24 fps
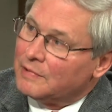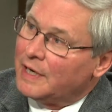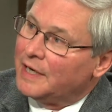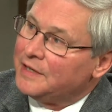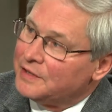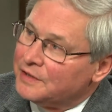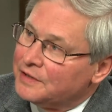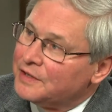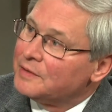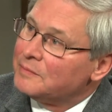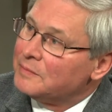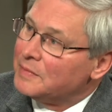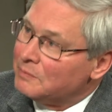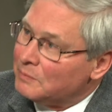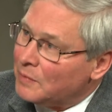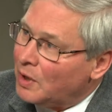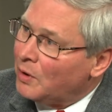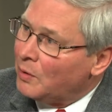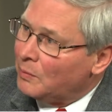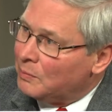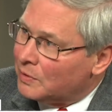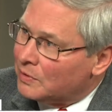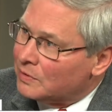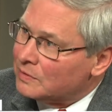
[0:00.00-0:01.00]
render them
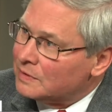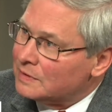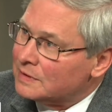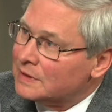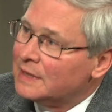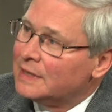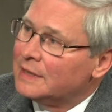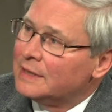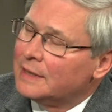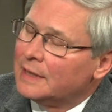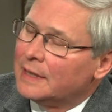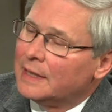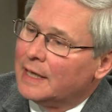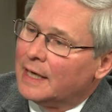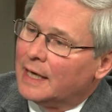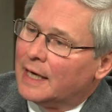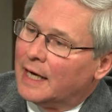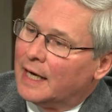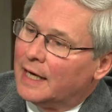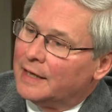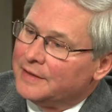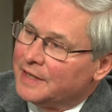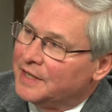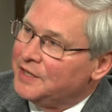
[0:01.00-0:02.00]
immobile,
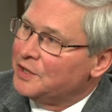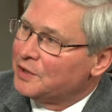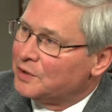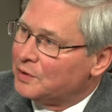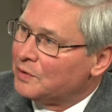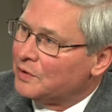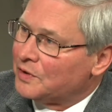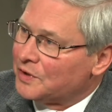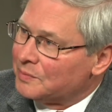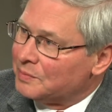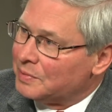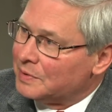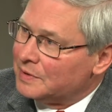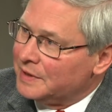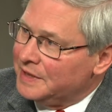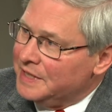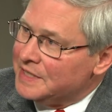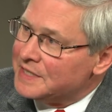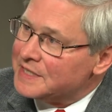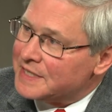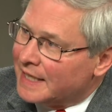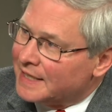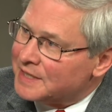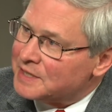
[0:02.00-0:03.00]
uh, then you call the
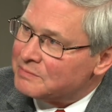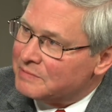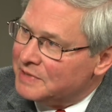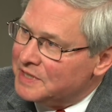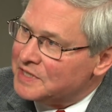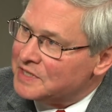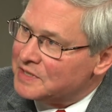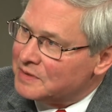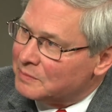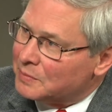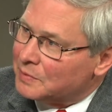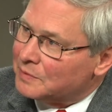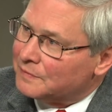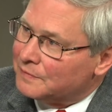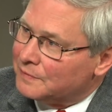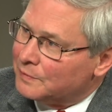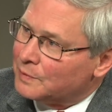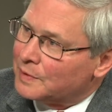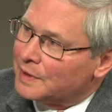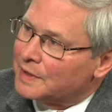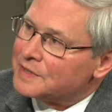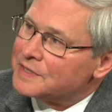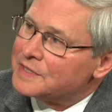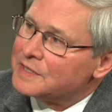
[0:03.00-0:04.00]
police, that's reasonable
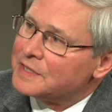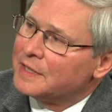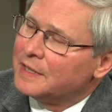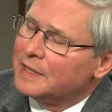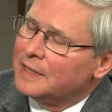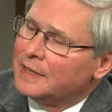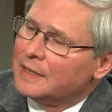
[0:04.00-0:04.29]
force.